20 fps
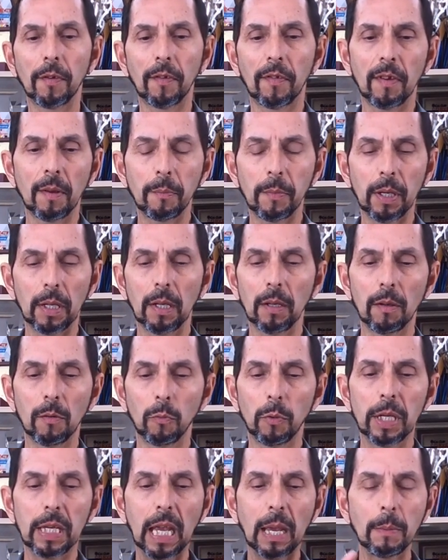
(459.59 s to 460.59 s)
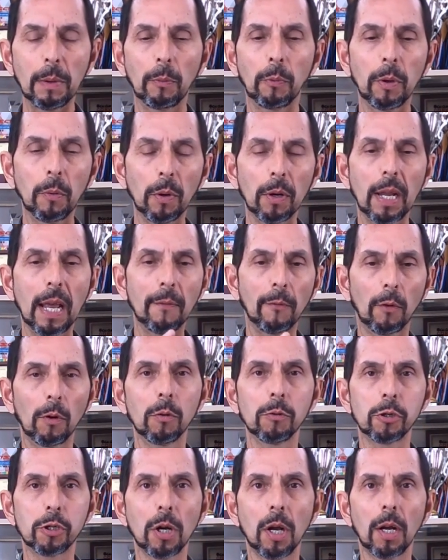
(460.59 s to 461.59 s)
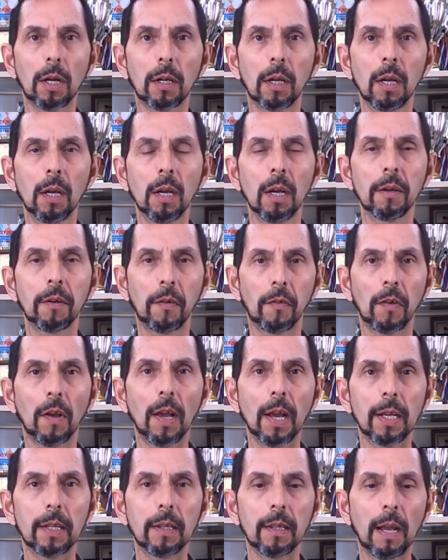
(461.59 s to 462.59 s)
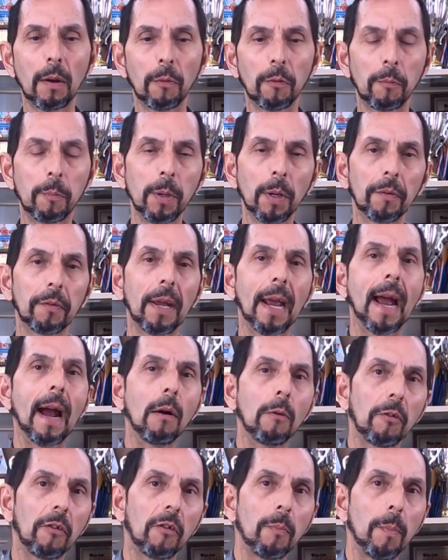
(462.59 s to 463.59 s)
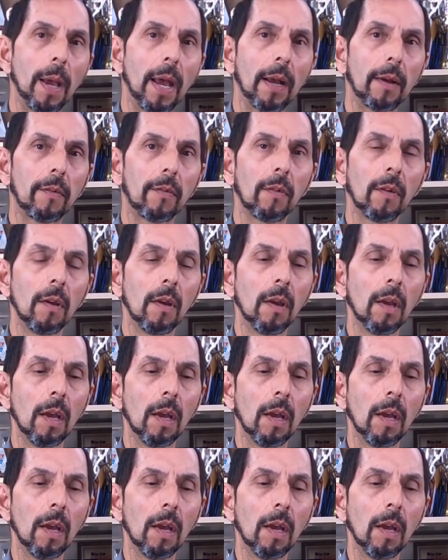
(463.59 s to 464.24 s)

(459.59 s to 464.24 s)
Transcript: That's something that we came up, we wanted to have our own shock design that was built to our specs.